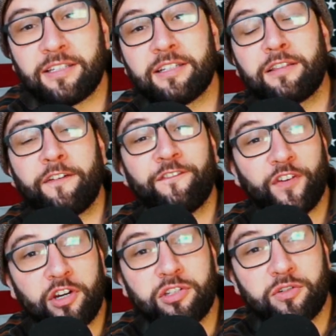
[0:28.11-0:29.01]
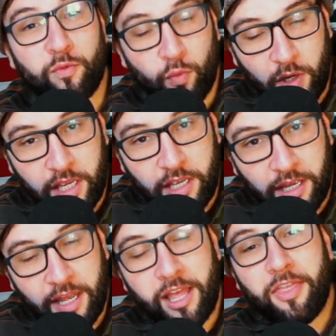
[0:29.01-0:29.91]
This is the first
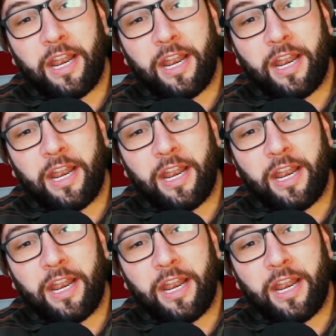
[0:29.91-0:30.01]
week